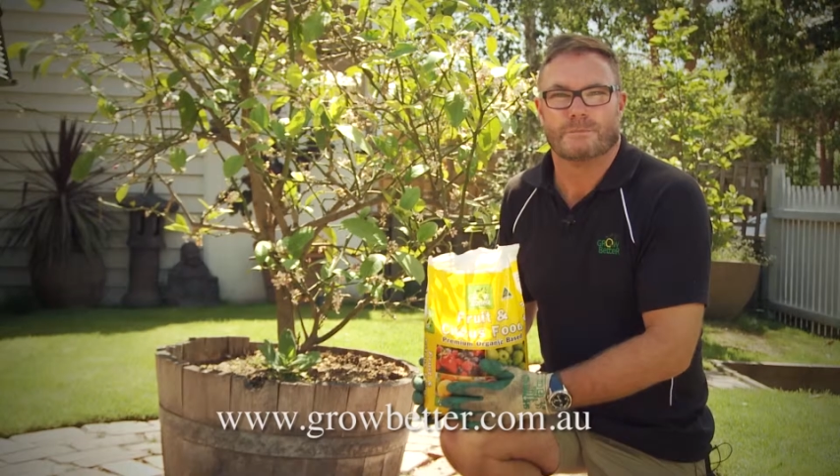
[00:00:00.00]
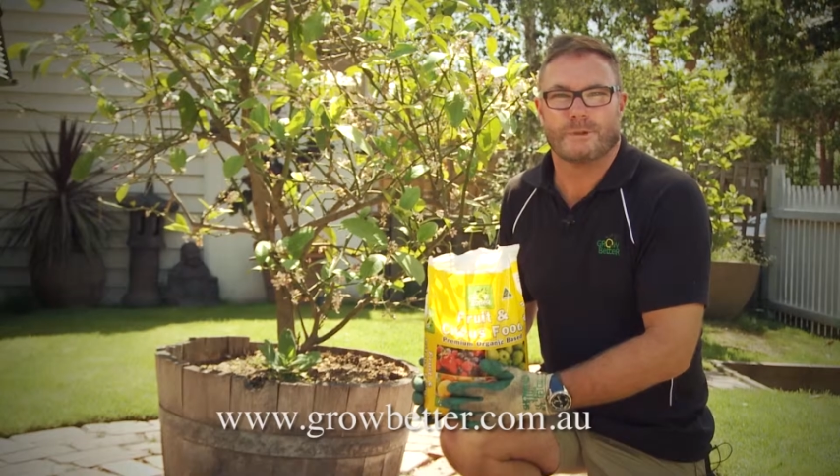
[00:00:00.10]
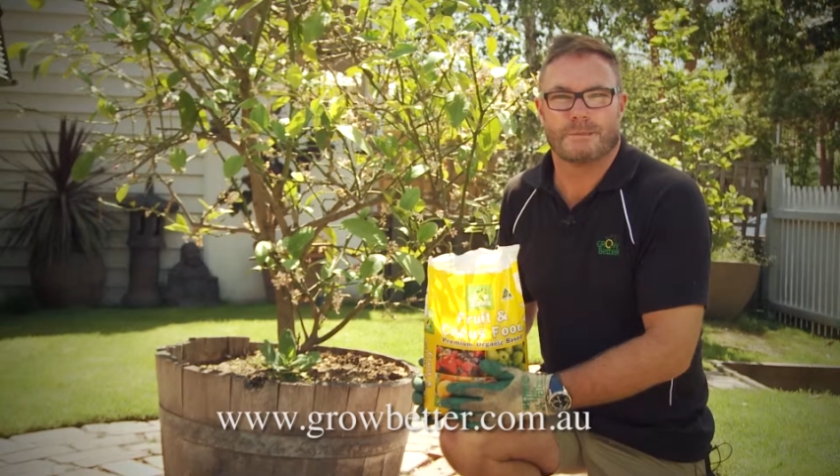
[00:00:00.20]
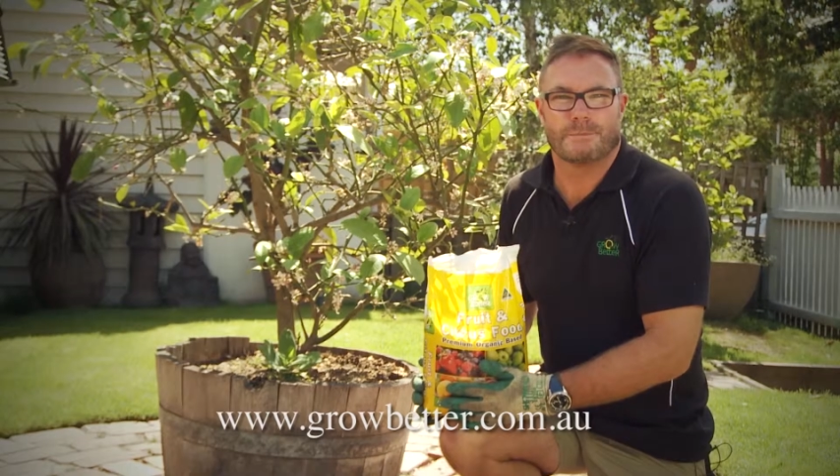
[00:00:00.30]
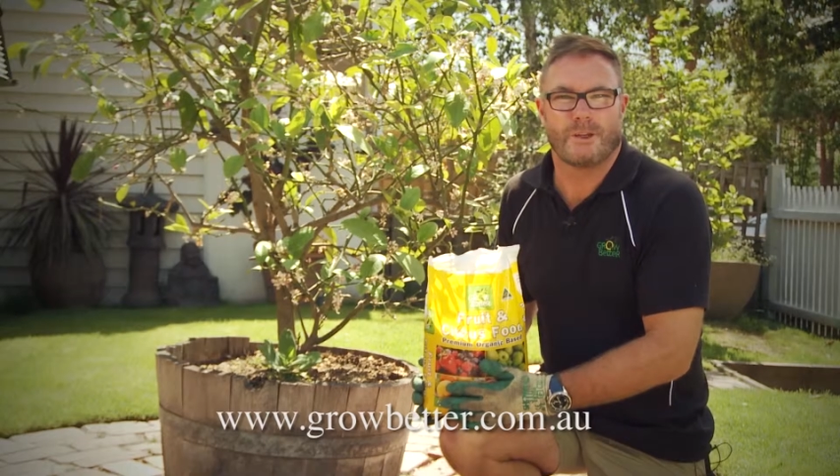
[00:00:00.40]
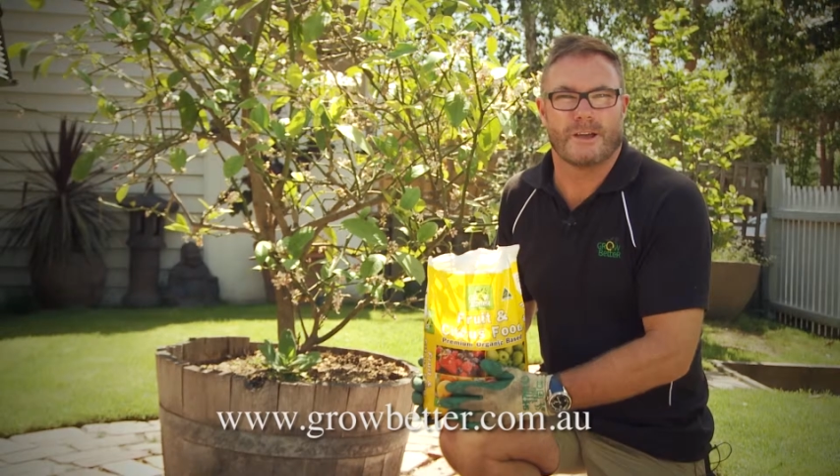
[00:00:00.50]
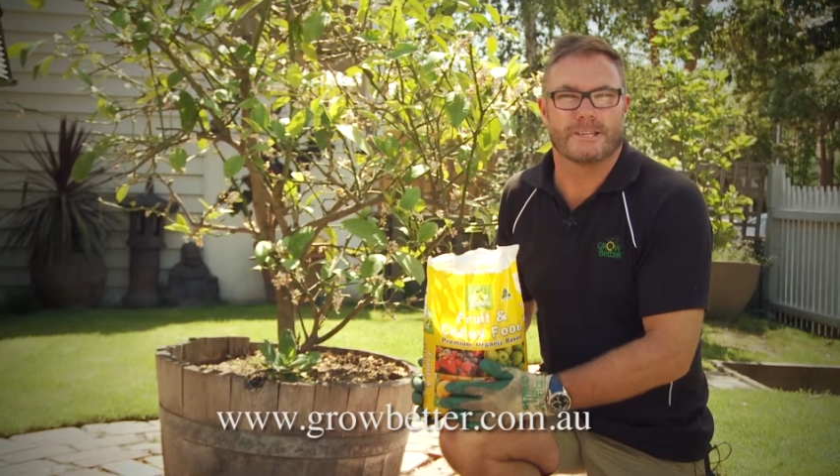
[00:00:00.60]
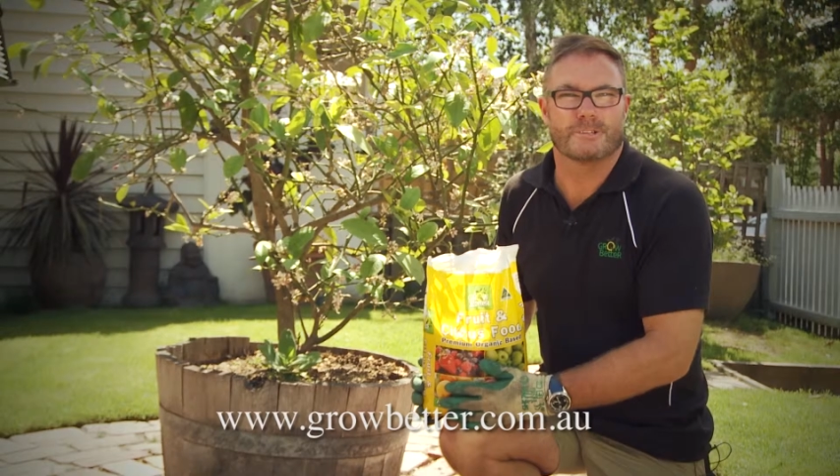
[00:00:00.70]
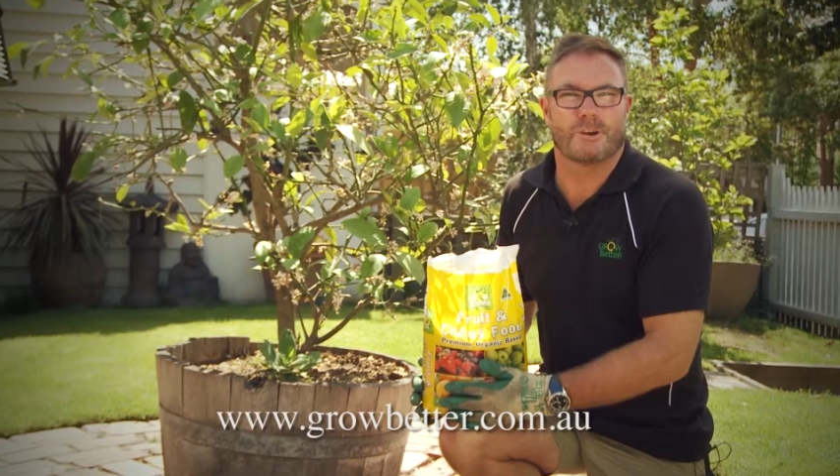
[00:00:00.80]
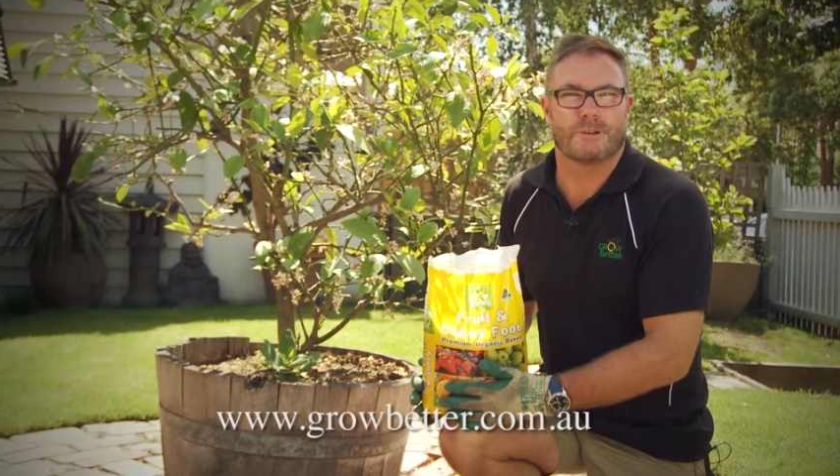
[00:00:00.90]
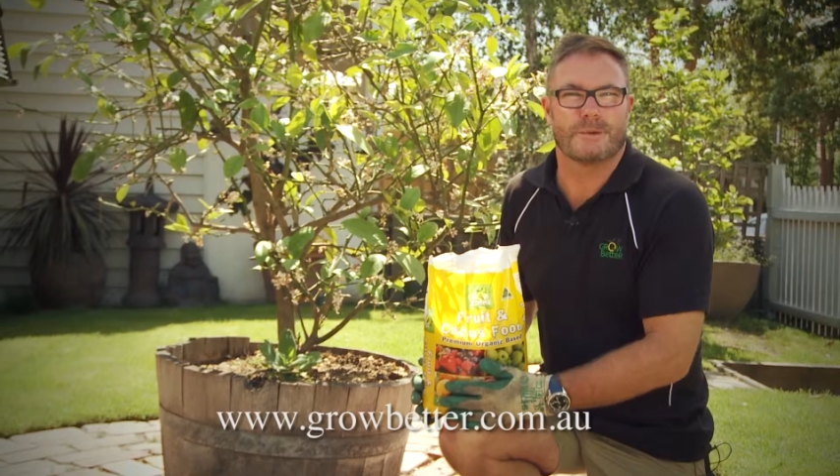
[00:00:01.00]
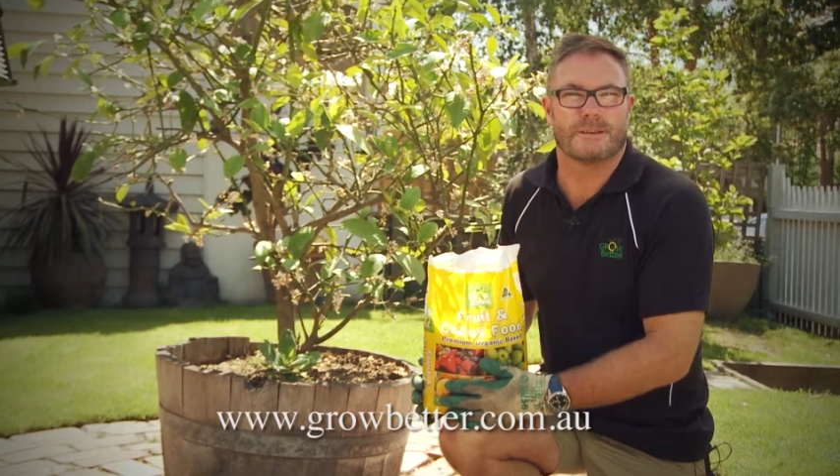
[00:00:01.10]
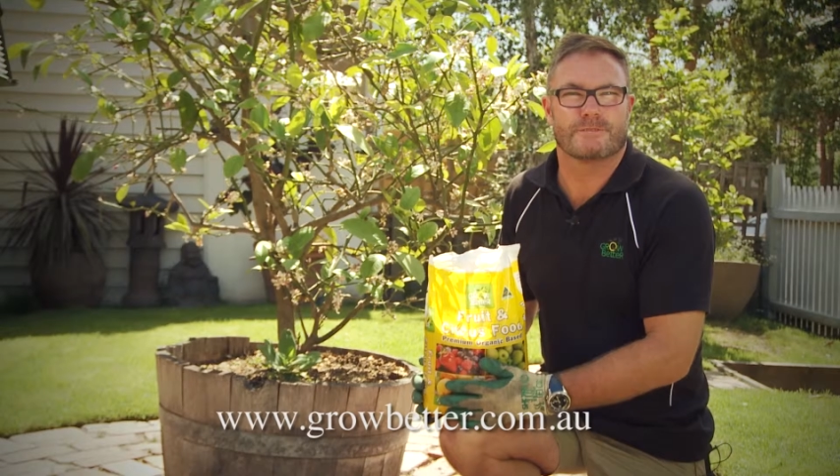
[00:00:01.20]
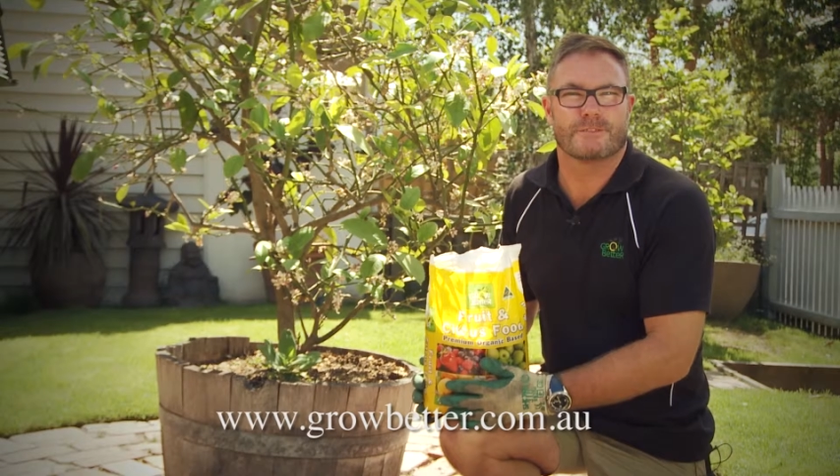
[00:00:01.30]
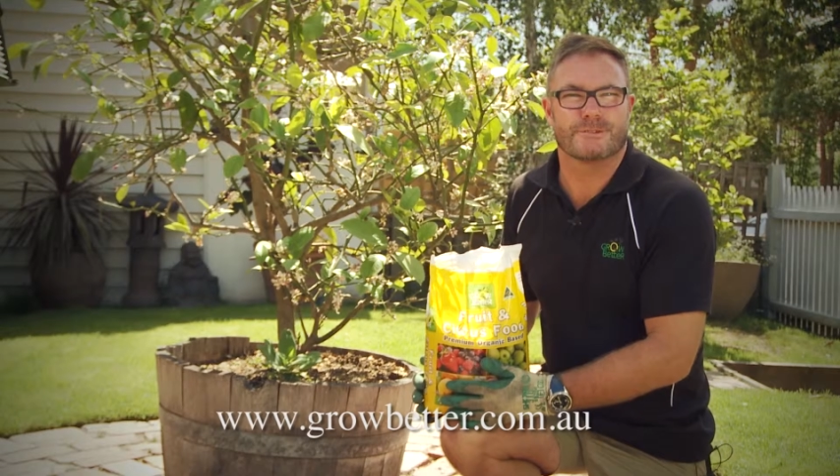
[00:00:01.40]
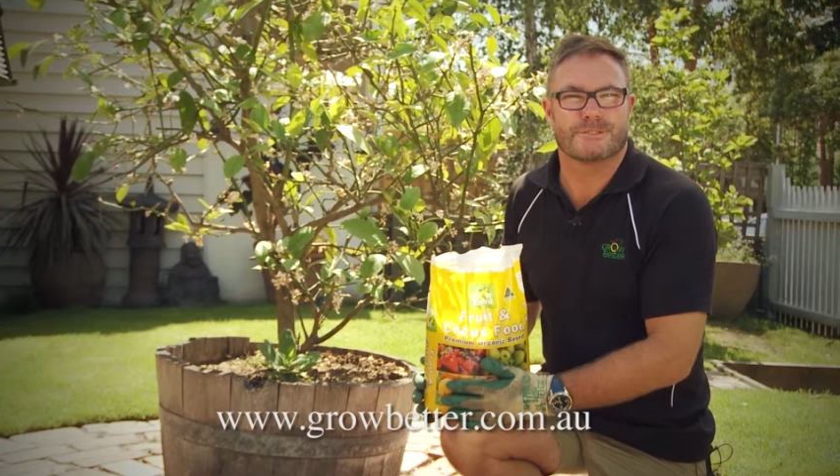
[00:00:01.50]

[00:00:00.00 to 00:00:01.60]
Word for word: When applying grow better fruit